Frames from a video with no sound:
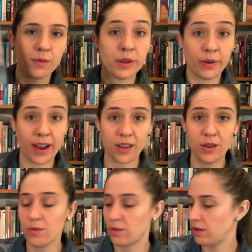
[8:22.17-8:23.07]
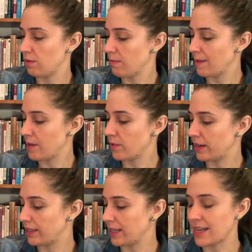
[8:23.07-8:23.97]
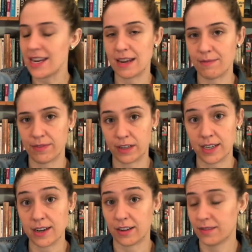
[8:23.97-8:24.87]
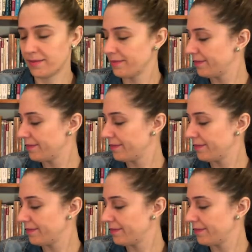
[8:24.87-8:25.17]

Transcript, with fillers: from the raccoon who maybe wants to eat him for dinner.